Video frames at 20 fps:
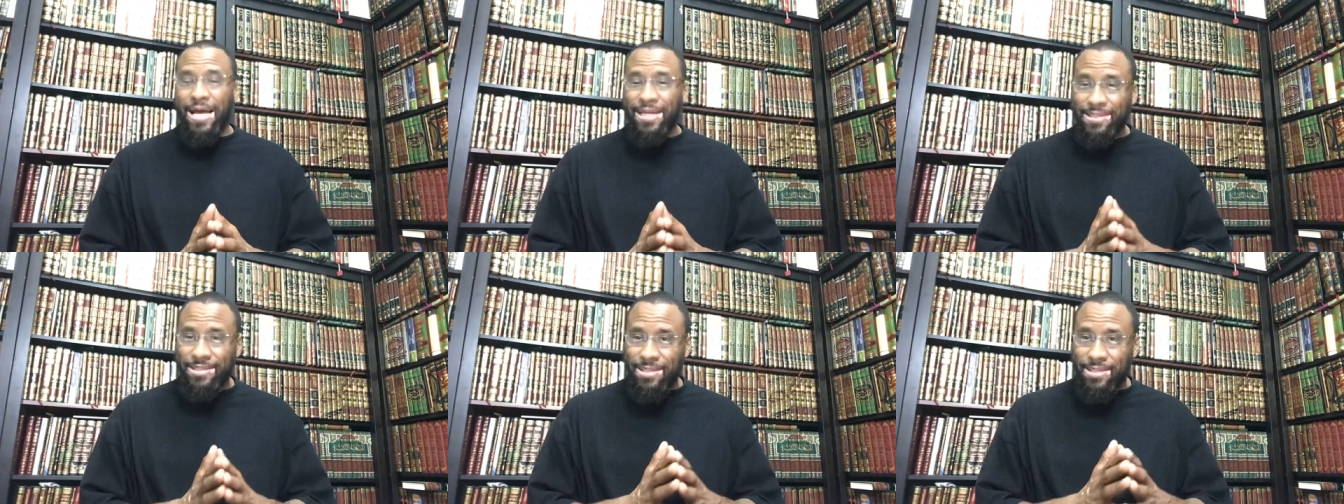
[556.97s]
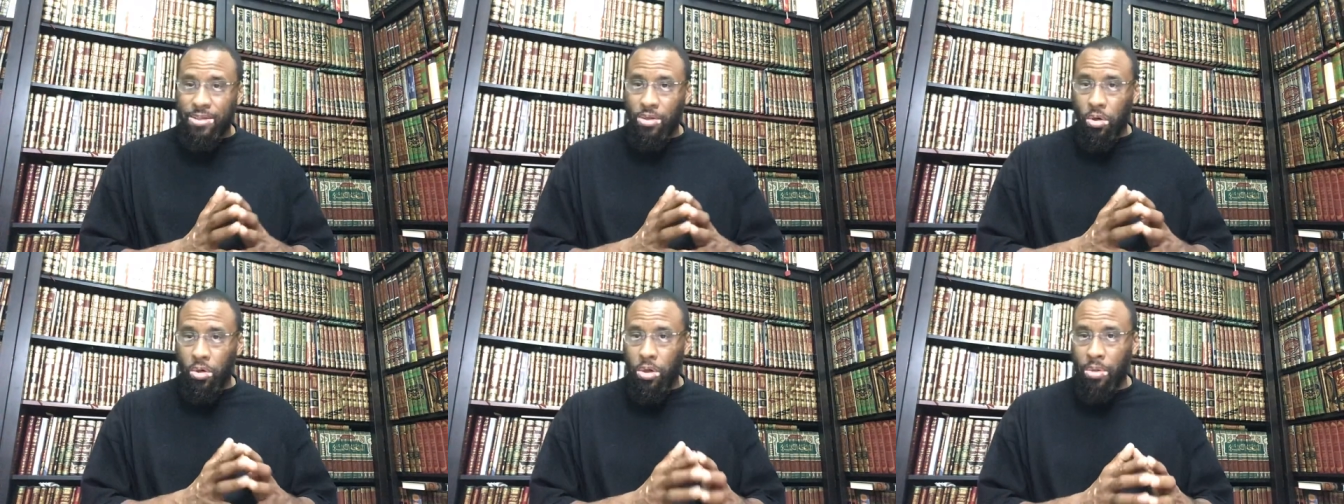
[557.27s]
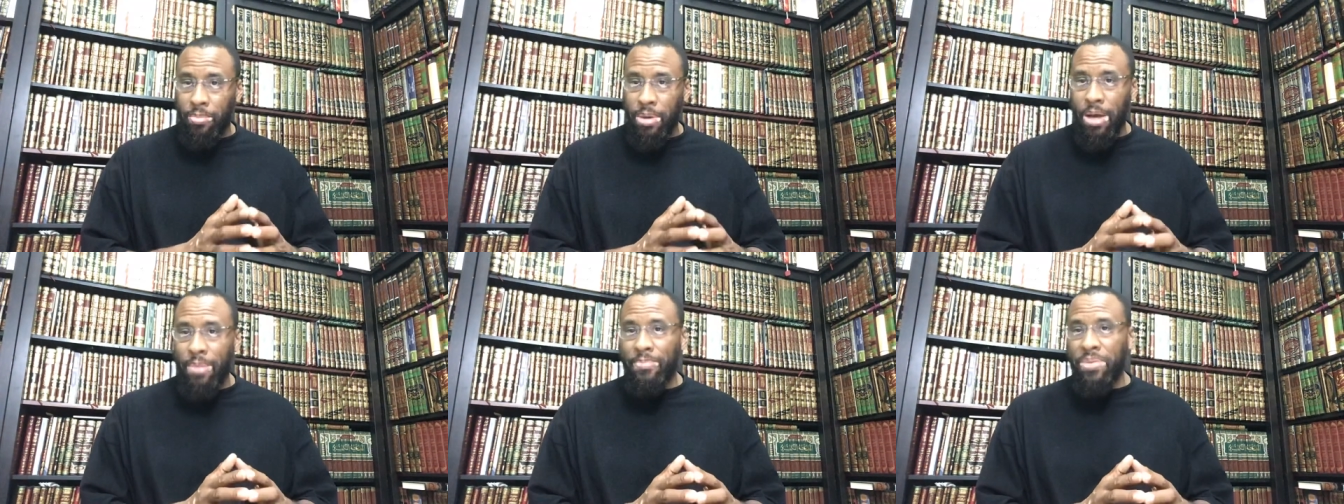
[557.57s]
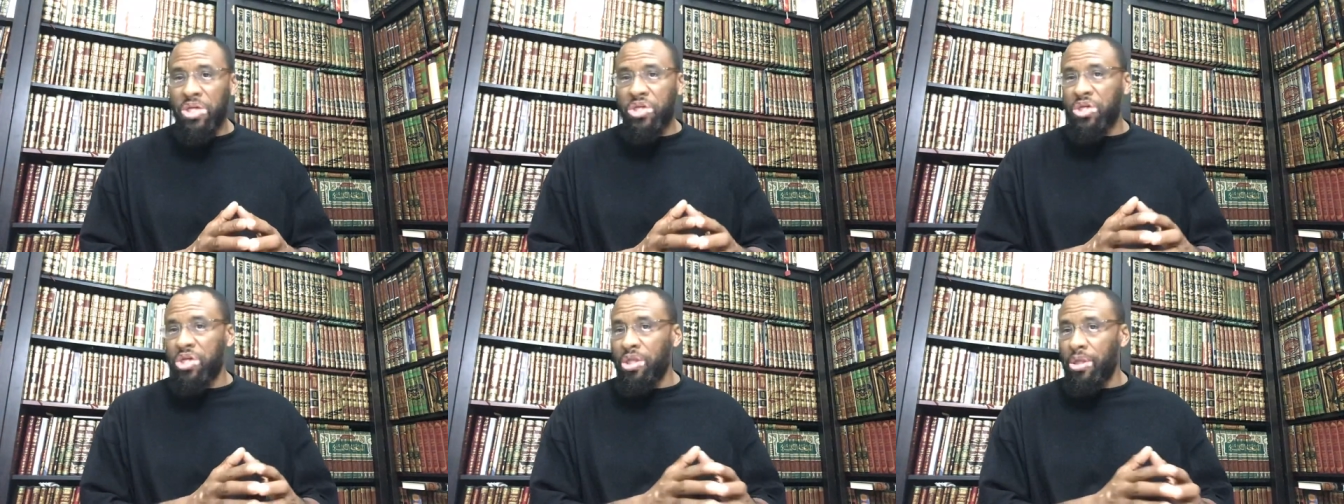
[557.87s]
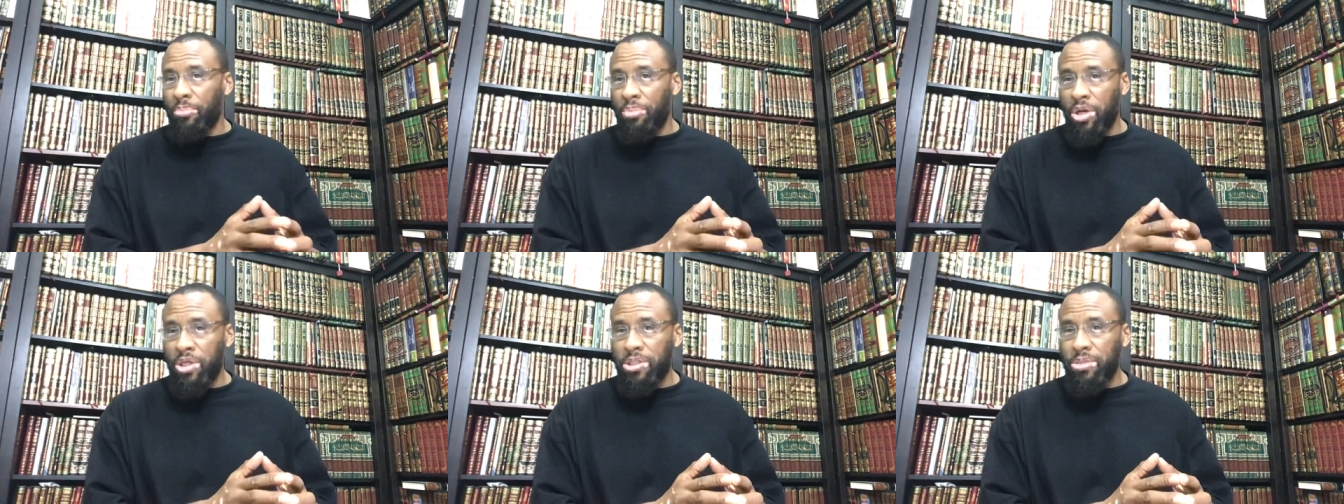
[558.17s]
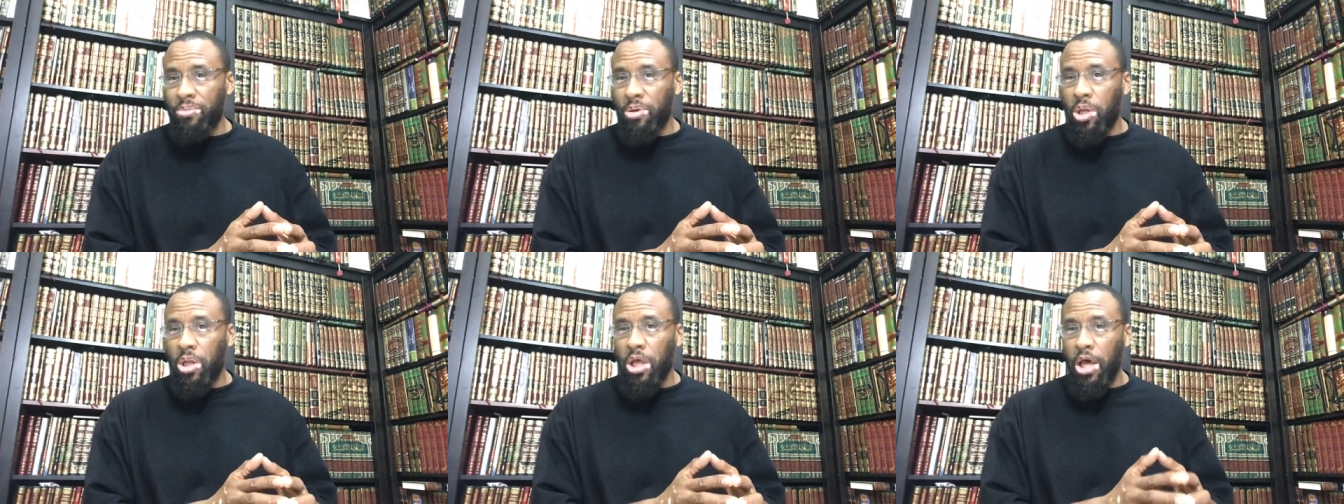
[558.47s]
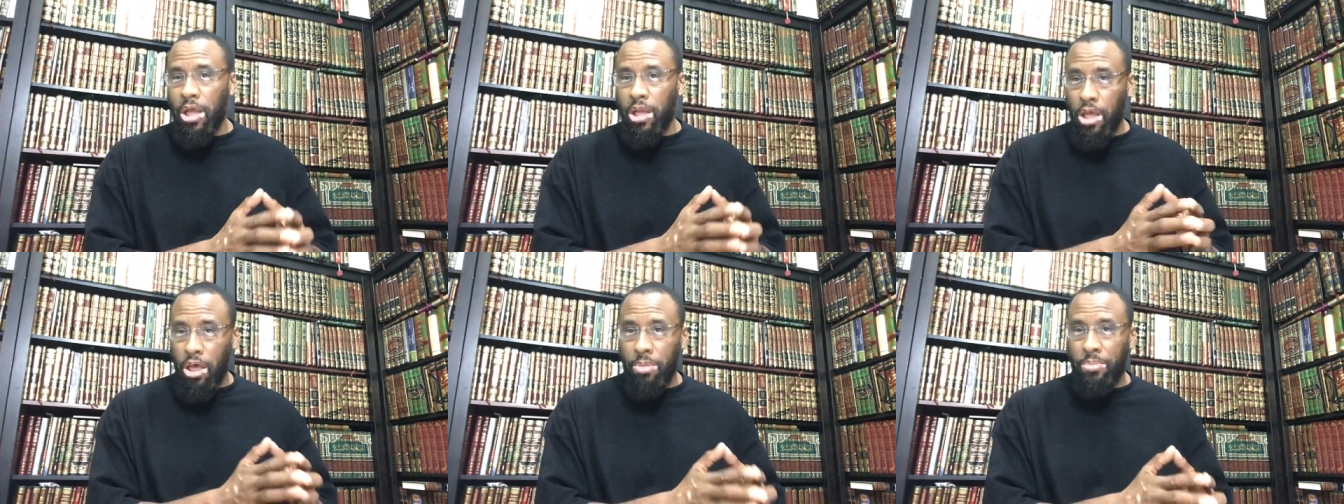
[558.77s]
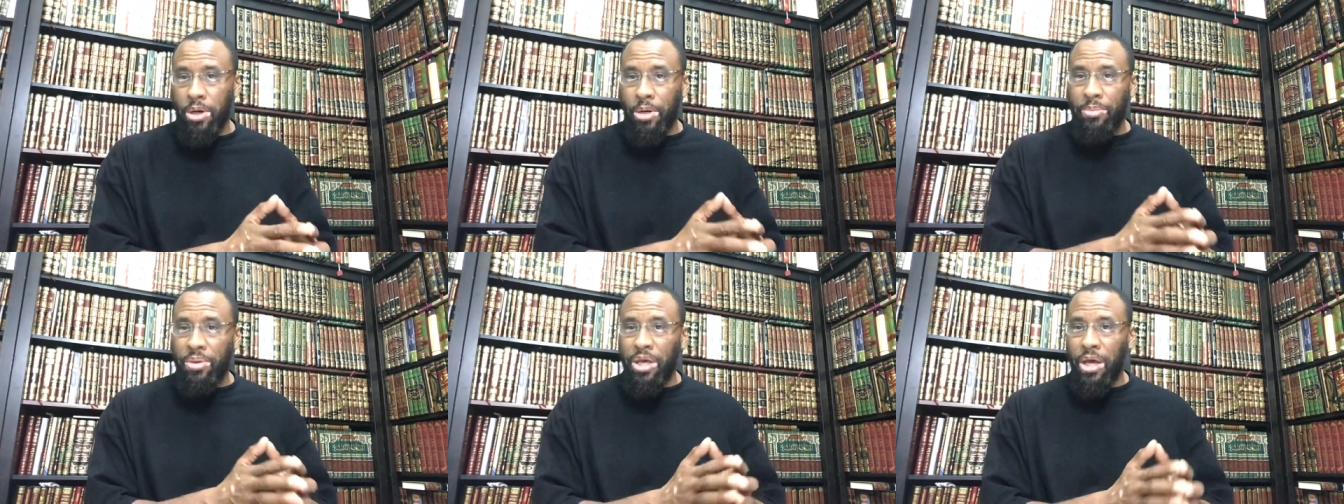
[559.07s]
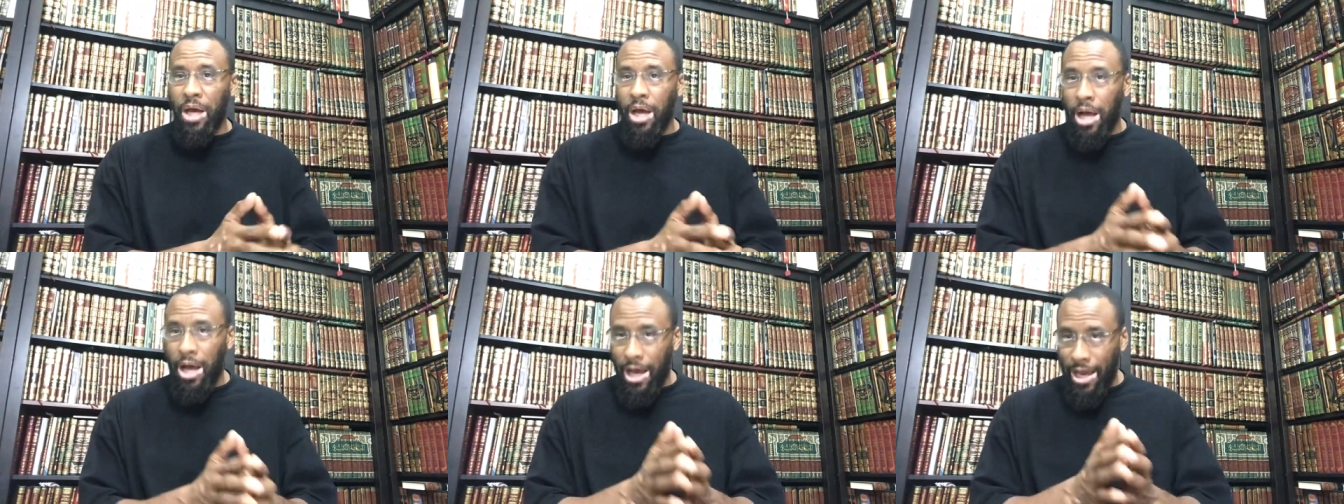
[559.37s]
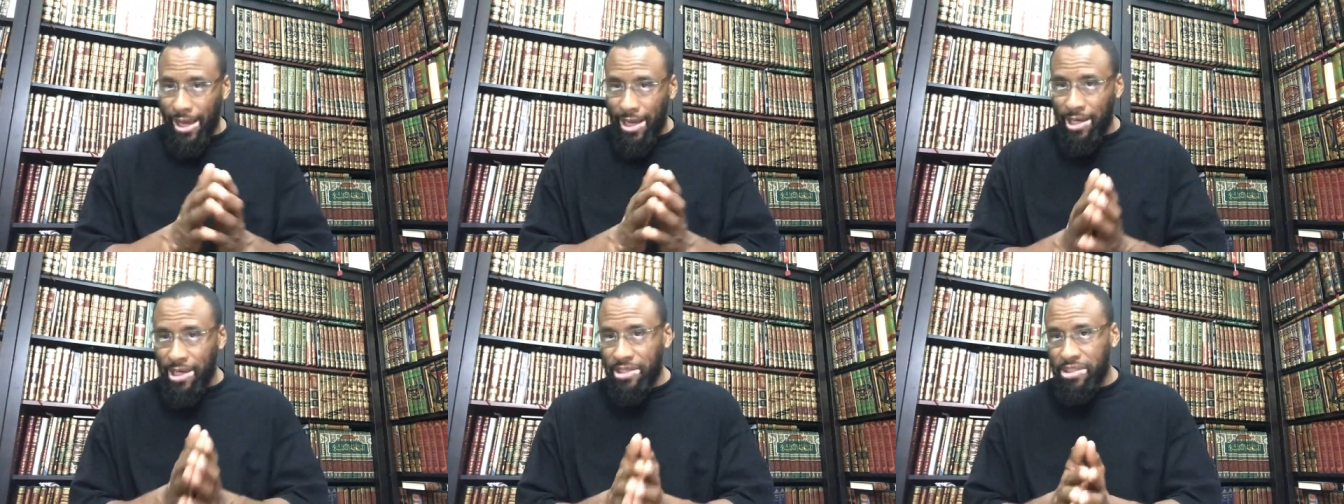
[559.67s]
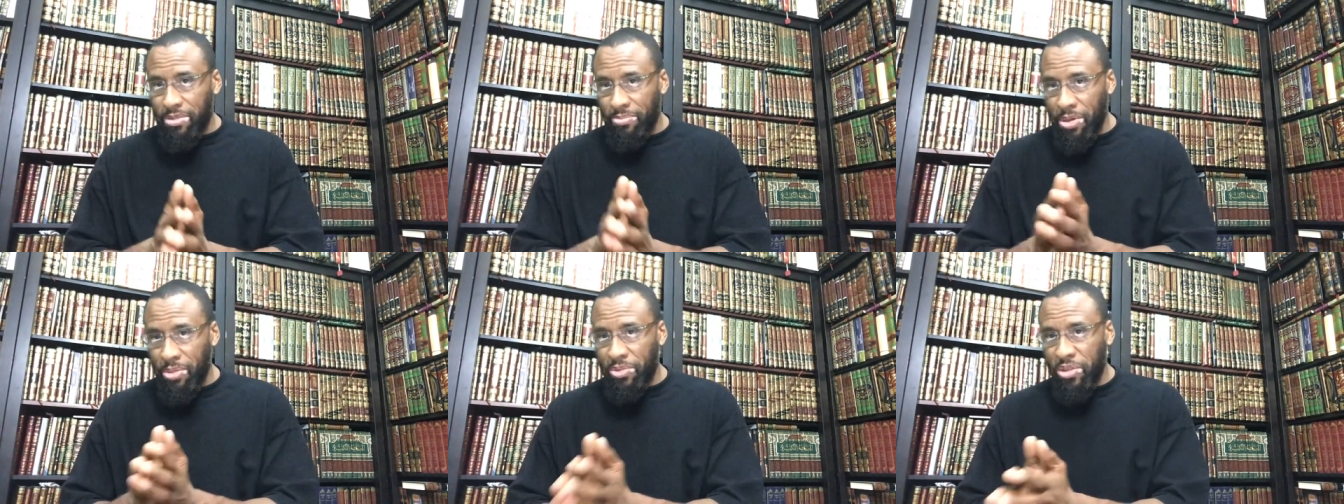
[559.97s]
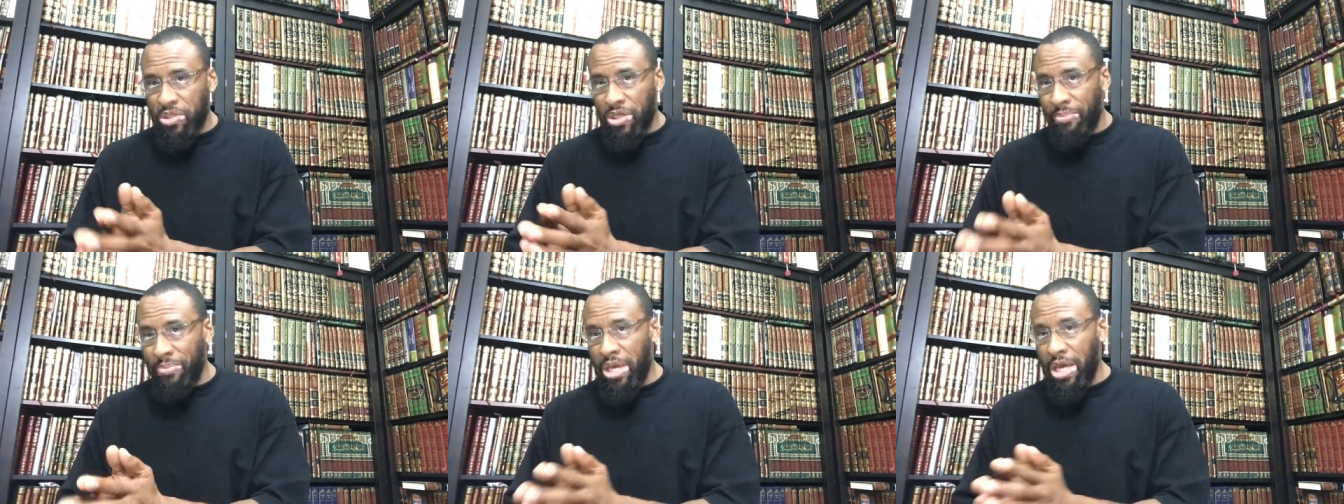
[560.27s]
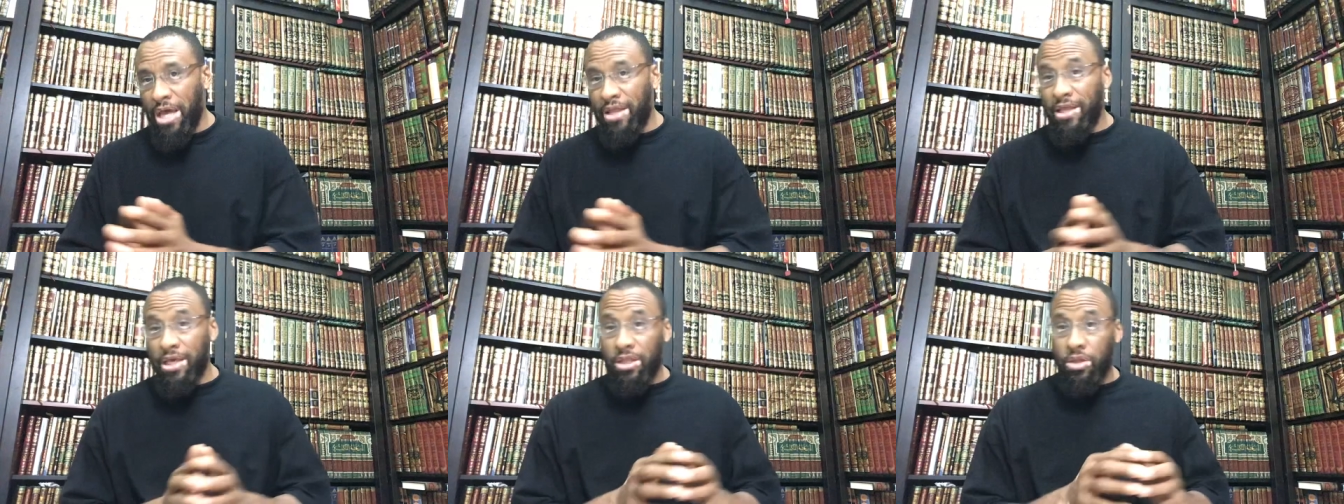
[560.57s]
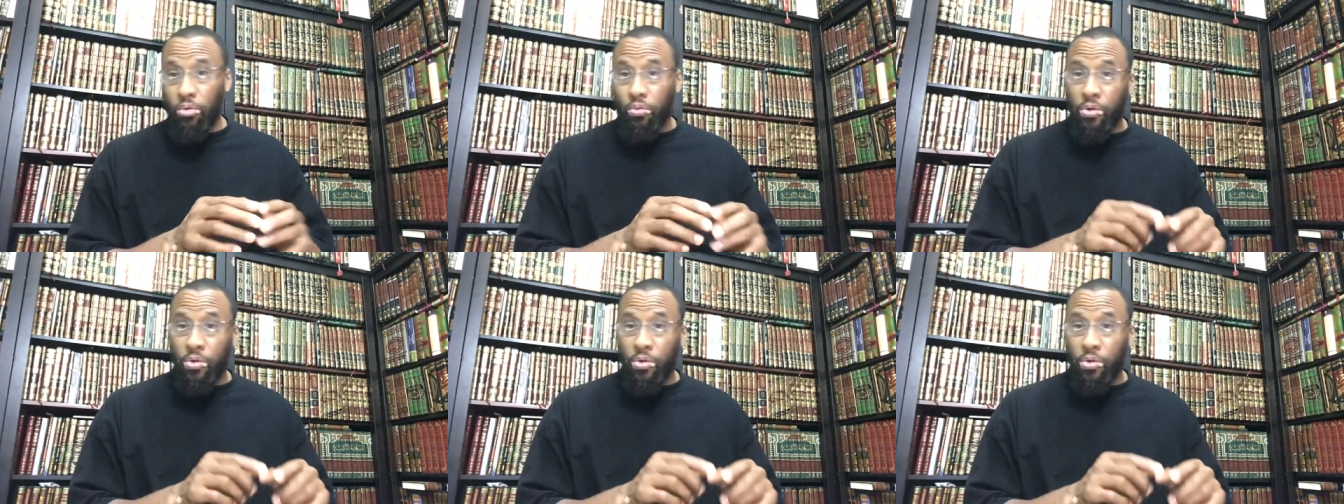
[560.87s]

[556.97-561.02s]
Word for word: as the ulama mentioned the principle, al-ibra bi haqa'iq laysa bi musammiyat,